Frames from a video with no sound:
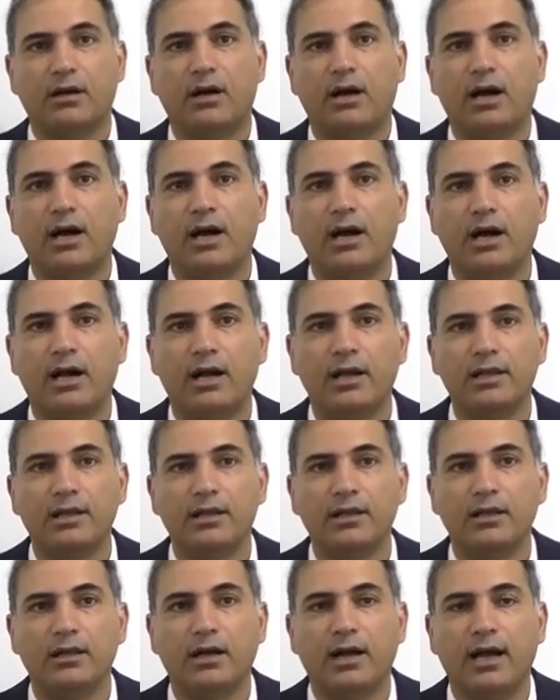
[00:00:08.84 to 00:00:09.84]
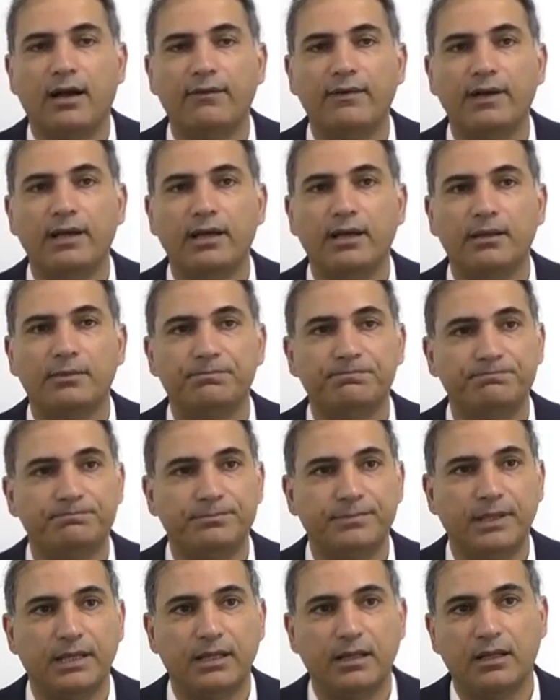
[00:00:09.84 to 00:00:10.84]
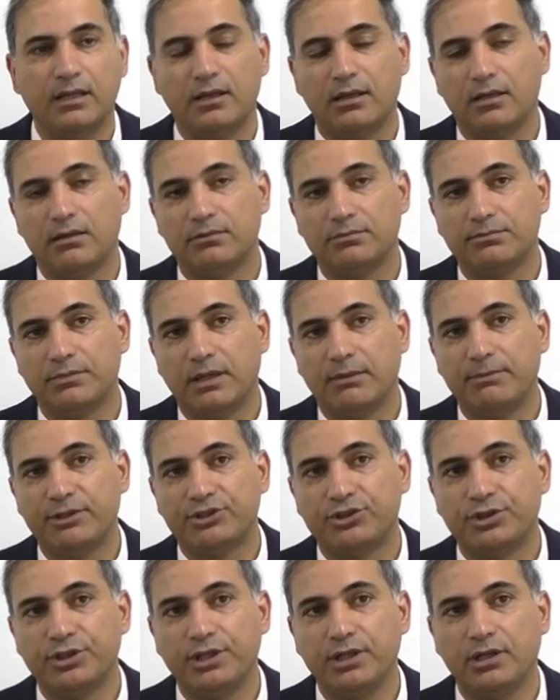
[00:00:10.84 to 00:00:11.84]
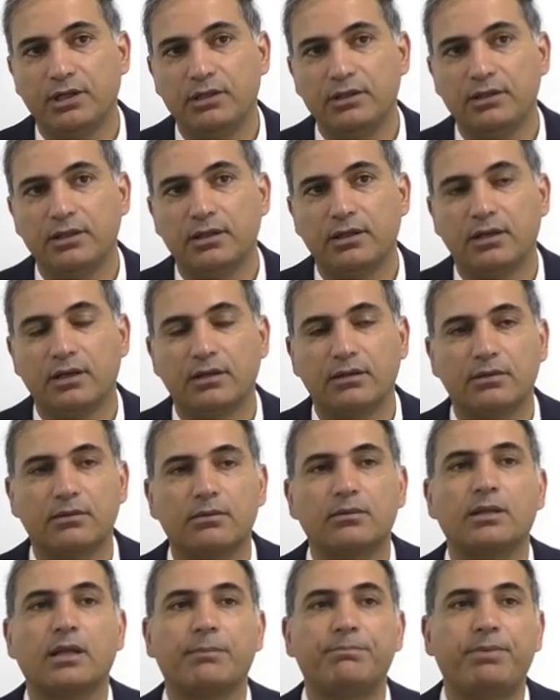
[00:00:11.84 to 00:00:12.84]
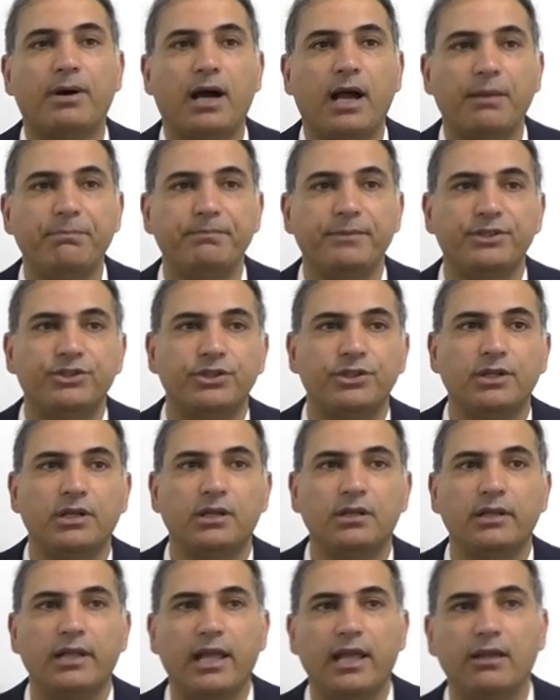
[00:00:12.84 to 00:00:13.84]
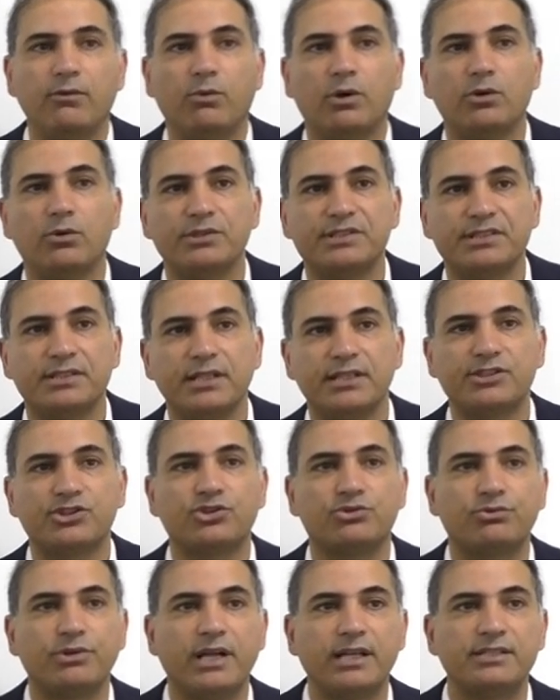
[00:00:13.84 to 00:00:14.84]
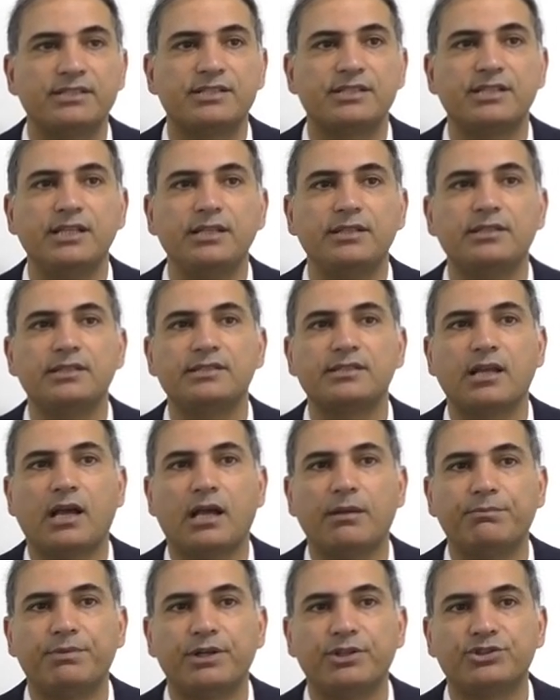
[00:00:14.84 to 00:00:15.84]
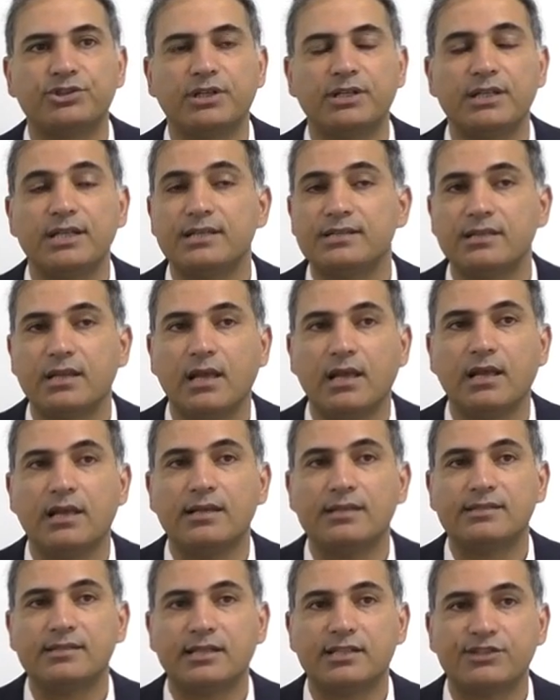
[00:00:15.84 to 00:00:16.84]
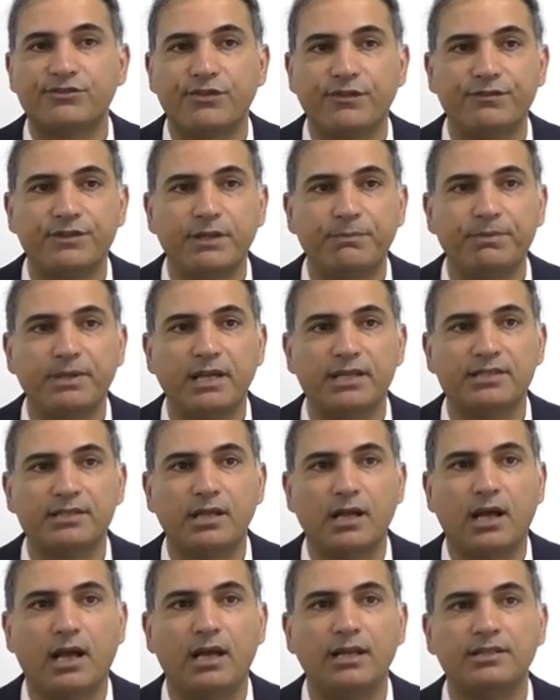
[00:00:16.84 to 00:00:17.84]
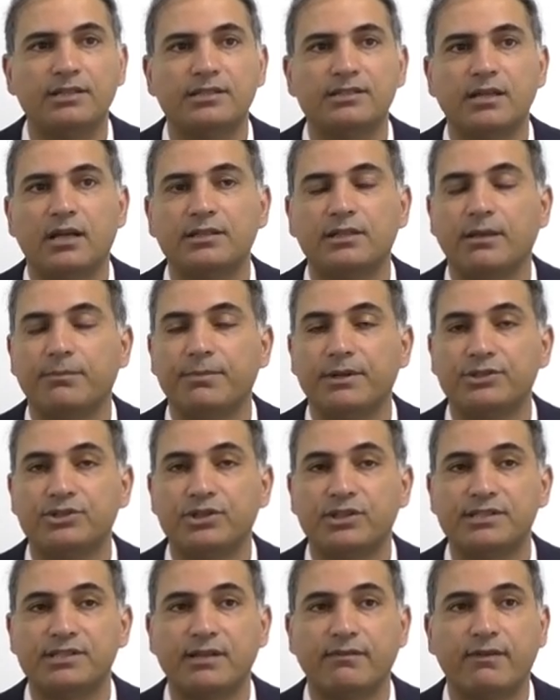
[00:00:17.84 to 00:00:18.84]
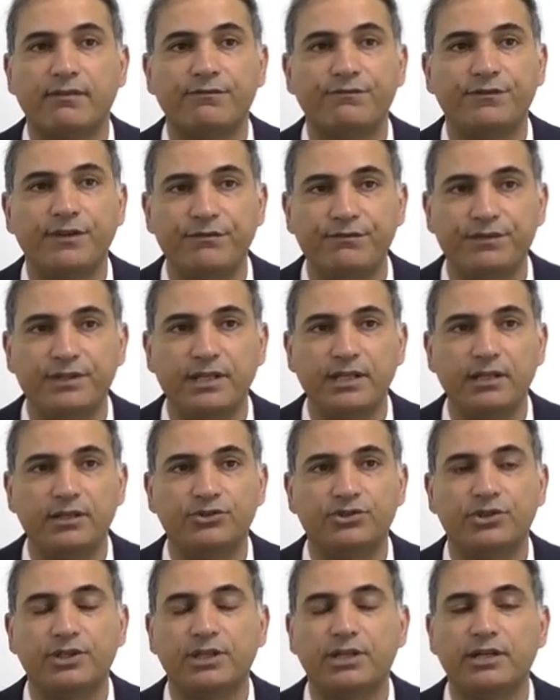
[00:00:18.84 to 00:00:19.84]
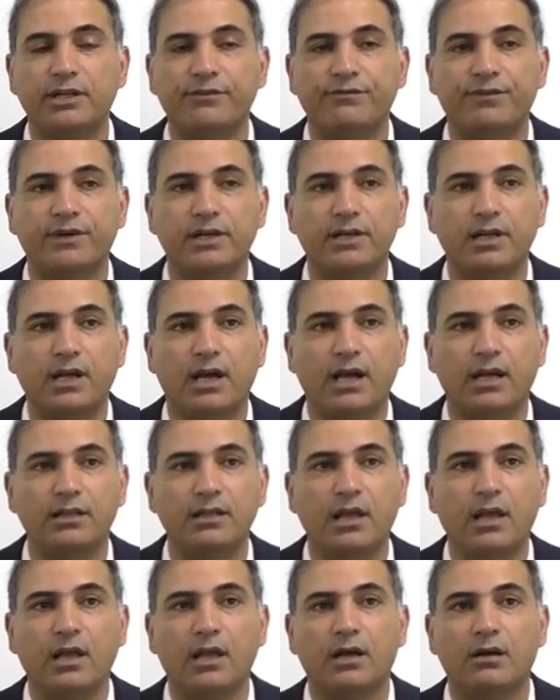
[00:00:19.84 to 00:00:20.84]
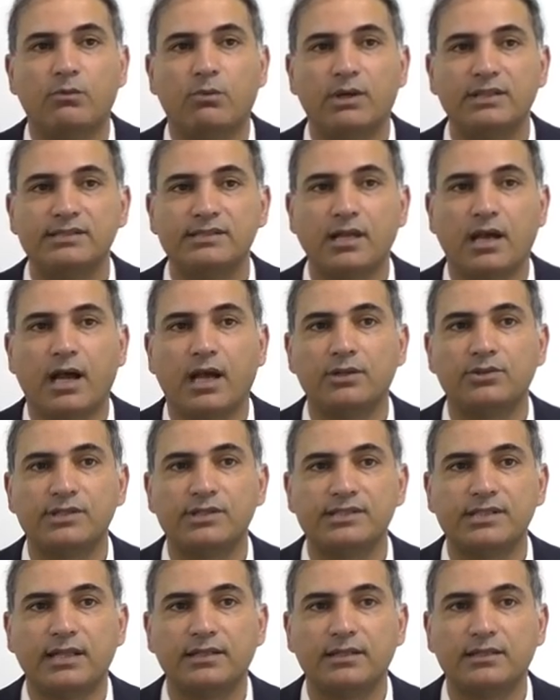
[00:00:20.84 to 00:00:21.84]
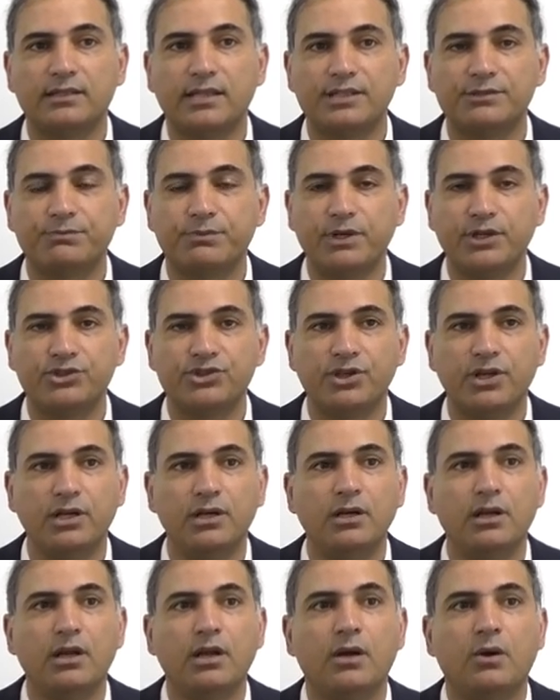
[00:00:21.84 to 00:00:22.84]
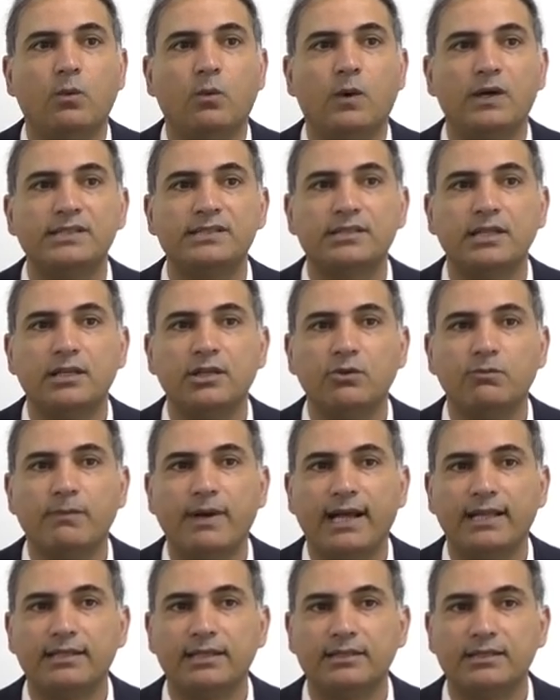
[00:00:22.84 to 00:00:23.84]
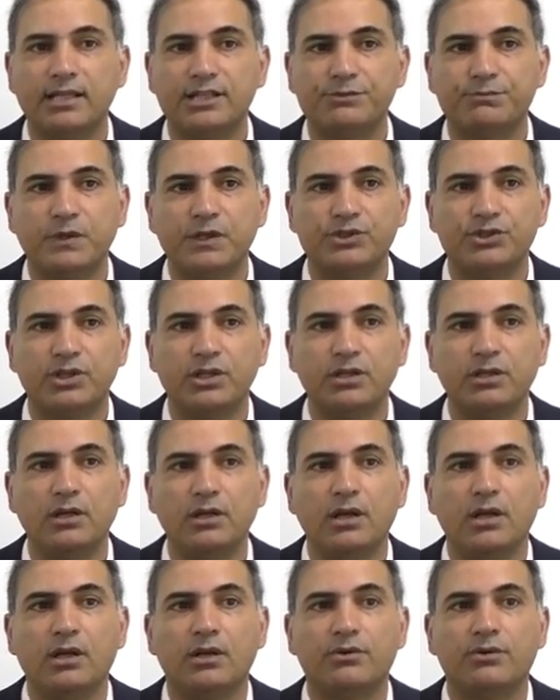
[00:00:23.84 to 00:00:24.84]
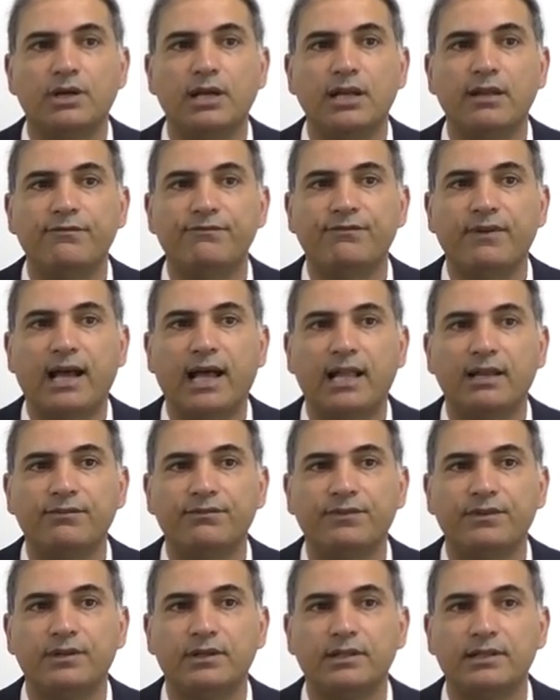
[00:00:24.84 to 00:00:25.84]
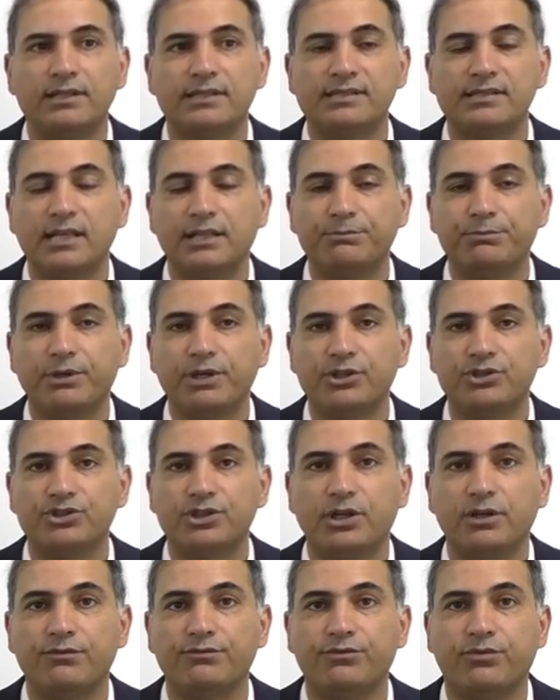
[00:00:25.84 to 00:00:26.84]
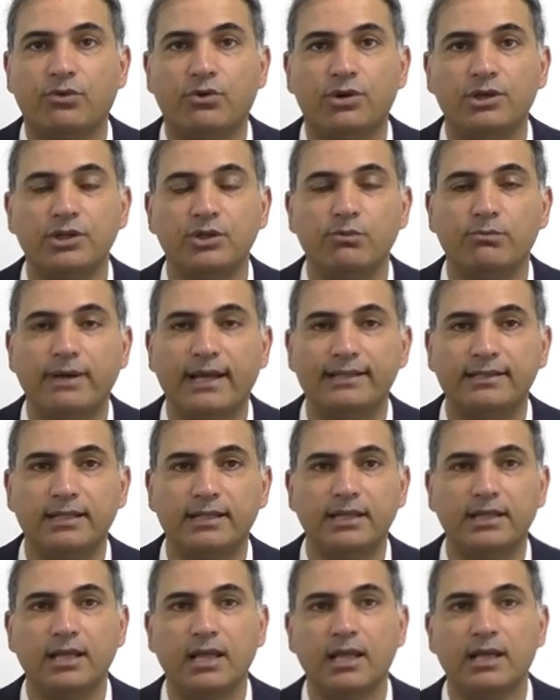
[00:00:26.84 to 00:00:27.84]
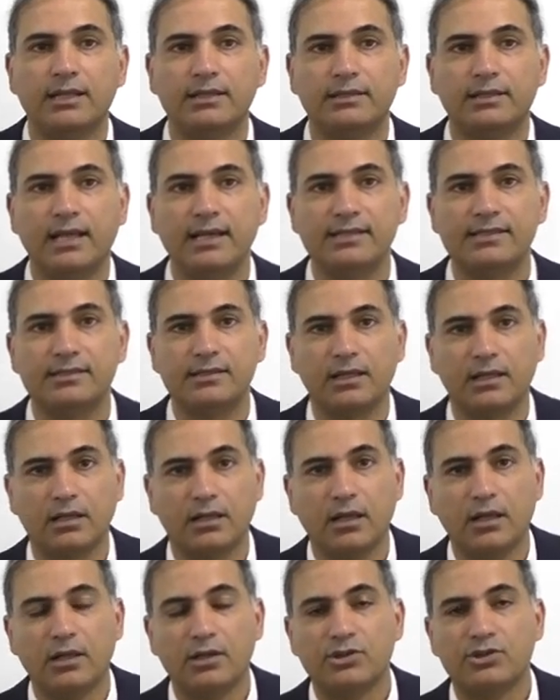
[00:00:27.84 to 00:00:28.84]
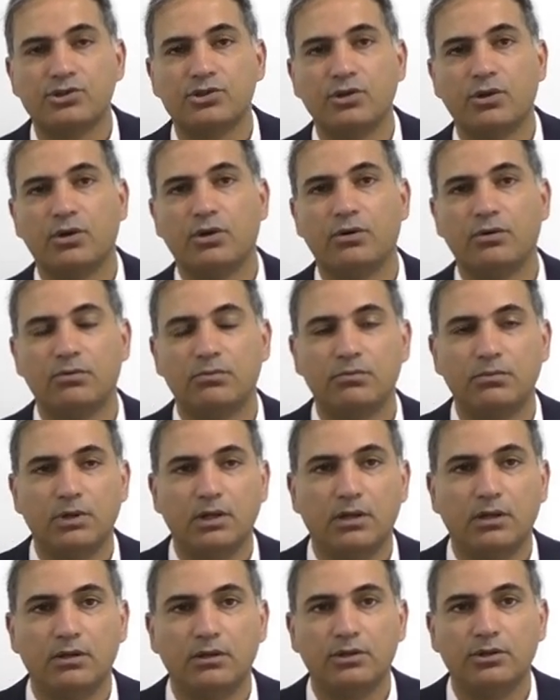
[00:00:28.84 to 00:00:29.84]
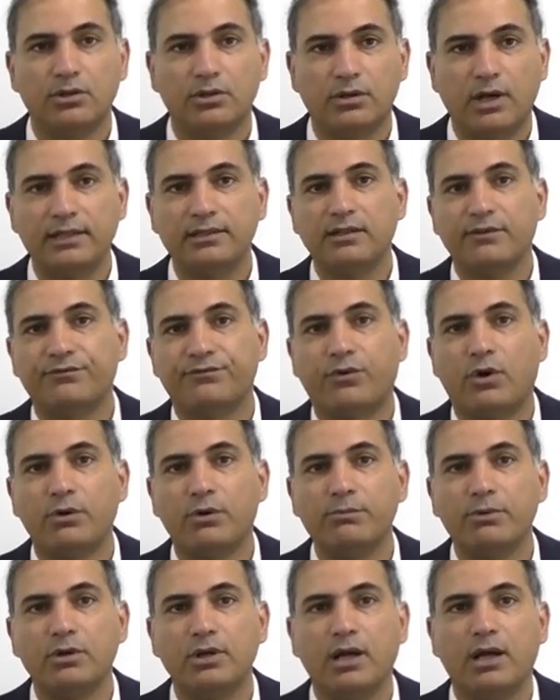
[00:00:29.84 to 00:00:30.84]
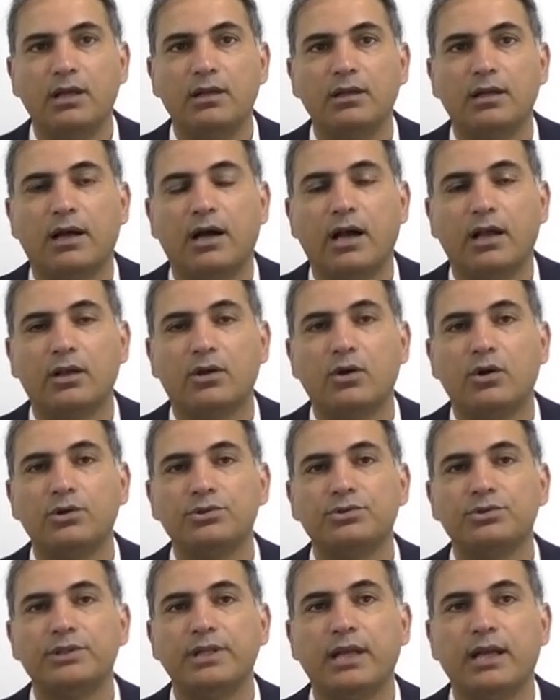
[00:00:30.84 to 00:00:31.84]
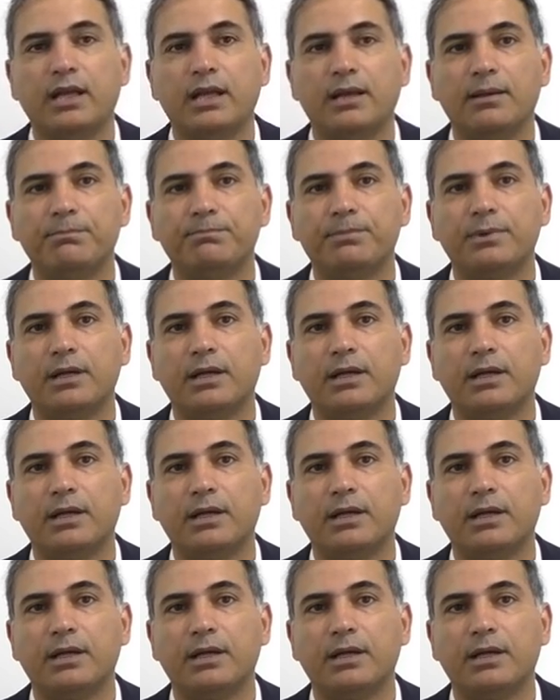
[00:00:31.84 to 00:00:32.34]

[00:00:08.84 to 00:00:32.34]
I have a, a, a material, a pipe material, A one oh six grade C, design pressure is six hundred fifty P S I, design temperature seven hundred fifty degrees Fahrenheit. What's the hydrostatic test pressure? What's the pneumatic test pressure? Relief valve set pressure for pneumatic testing. So write the formula. I go to the